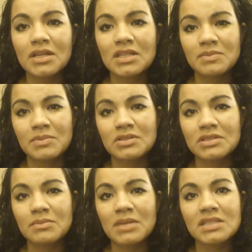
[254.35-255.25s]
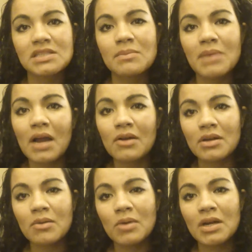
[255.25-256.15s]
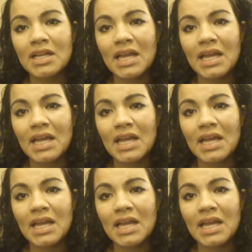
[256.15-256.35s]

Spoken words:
experience to me as an empowering one,